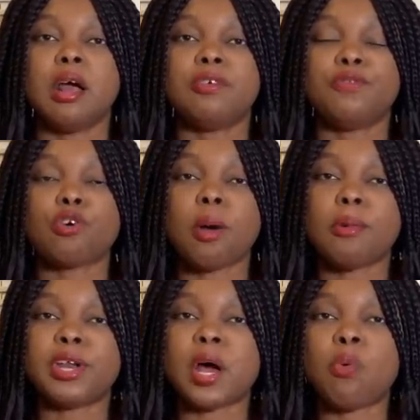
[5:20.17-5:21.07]
If you come
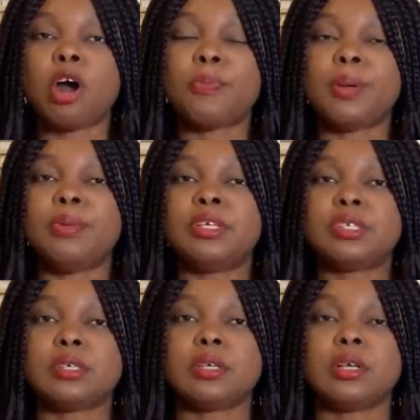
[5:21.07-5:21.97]
under work permit,
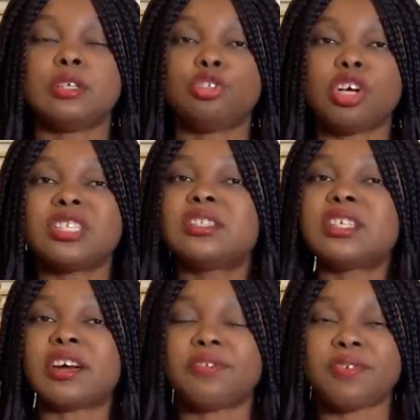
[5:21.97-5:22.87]
just
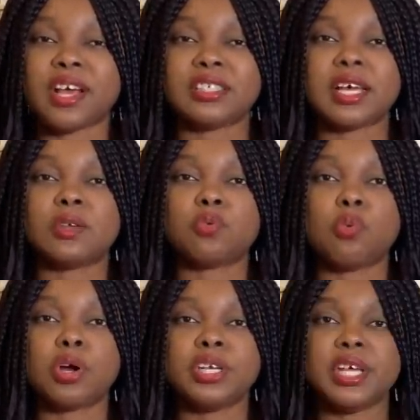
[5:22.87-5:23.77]
sacrifice that
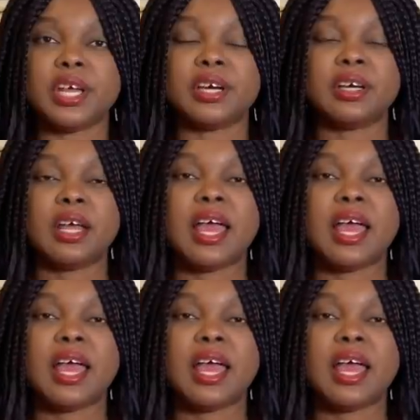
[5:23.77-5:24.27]
one year,